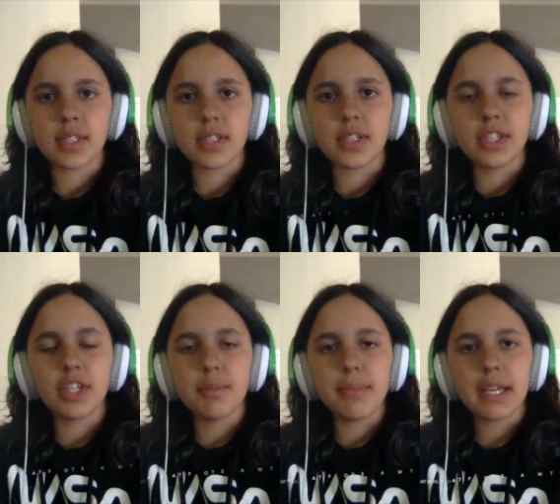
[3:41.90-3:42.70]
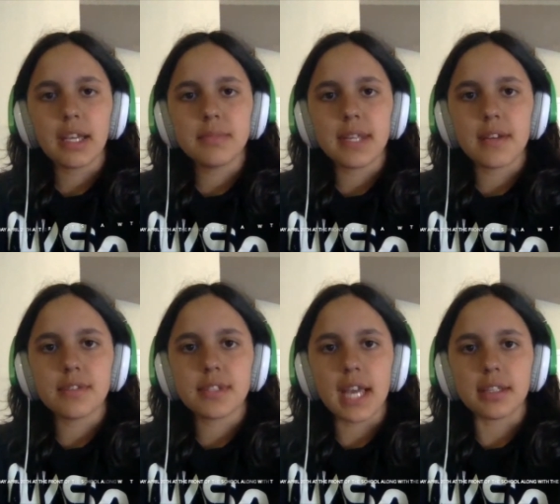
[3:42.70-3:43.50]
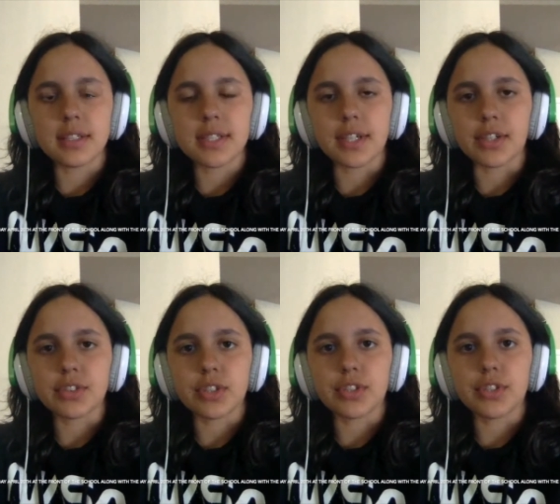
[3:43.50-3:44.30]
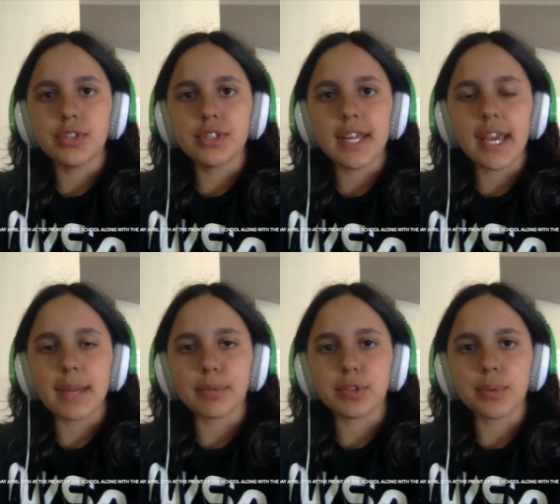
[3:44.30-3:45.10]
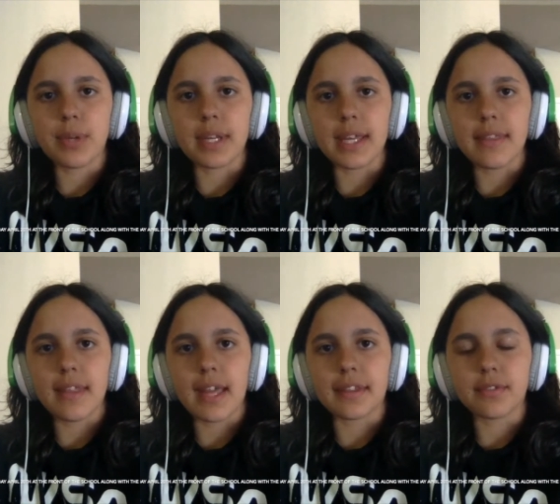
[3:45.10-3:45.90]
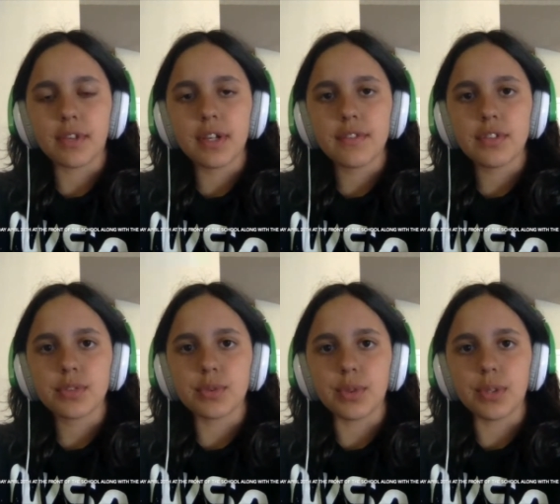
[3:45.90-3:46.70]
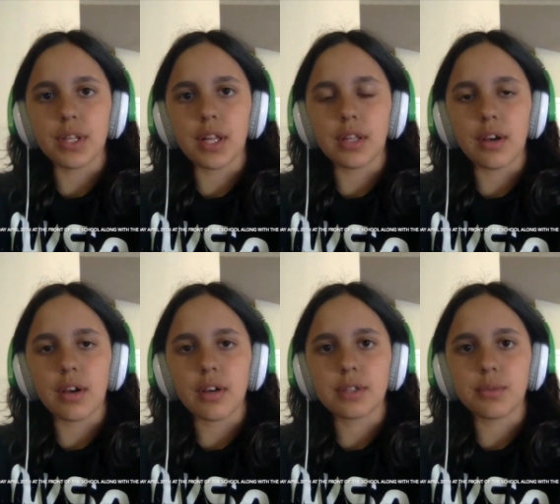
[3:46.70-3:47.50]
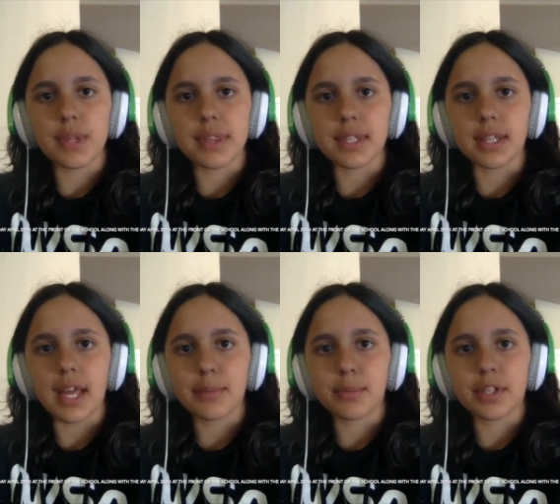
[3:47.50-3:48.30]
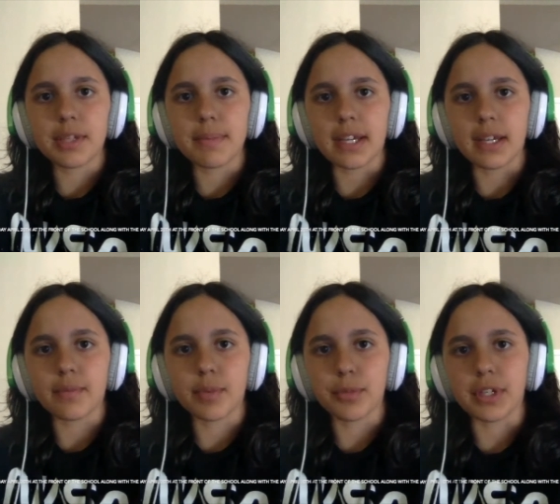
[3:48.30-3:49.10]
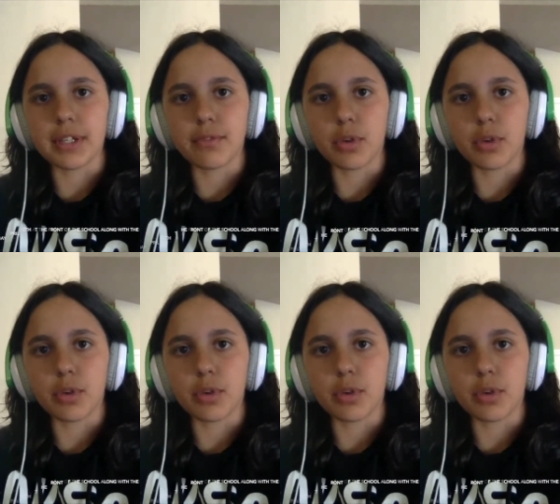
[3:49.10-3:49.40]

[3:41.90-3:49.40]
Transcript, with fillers: You can pick up Day of Silence stickers on Tuesday, April 20th at the front of the school along with the library pickup from 3 to 4